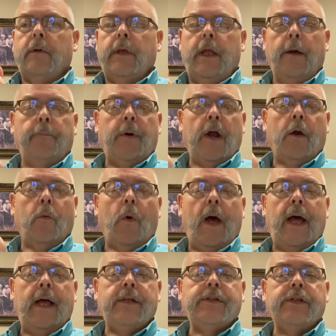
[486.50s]

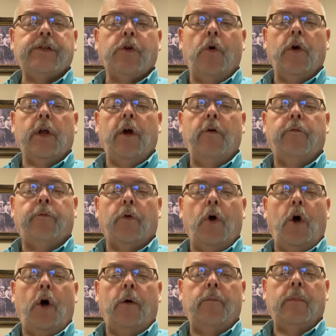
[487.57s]
Empire-wise, it's going to go
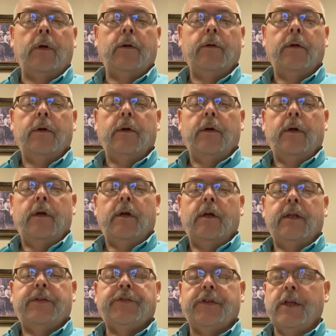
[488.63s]
from
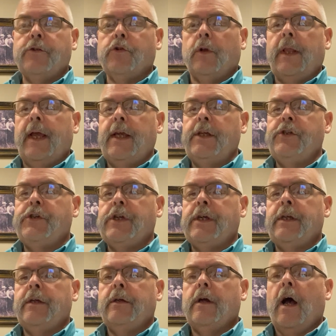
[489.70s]
Central
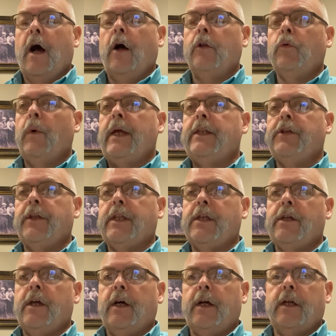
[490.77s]
Asia all the way to
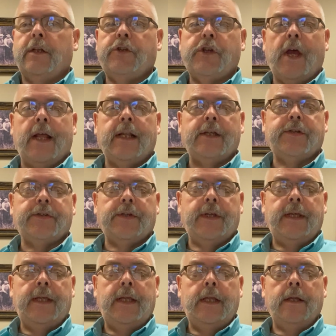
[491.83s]
the China
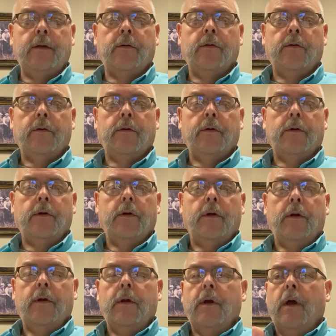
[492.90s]
Sea,
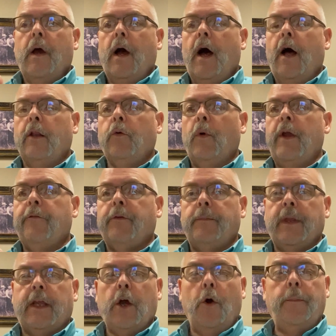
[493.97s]
all the way from the
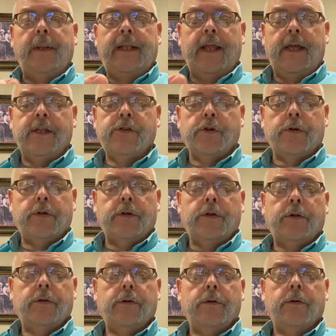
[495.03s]
Gobi Desert
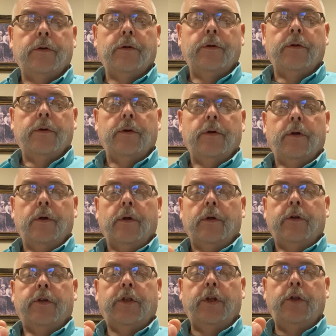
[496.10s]

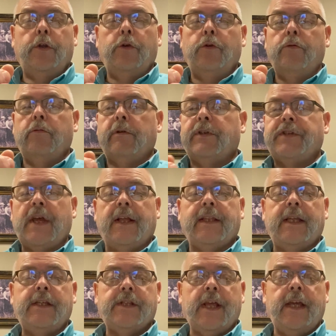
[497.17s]
to
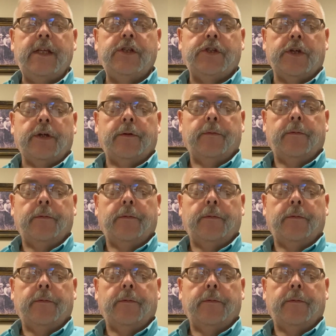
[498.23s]
Southeast Asia.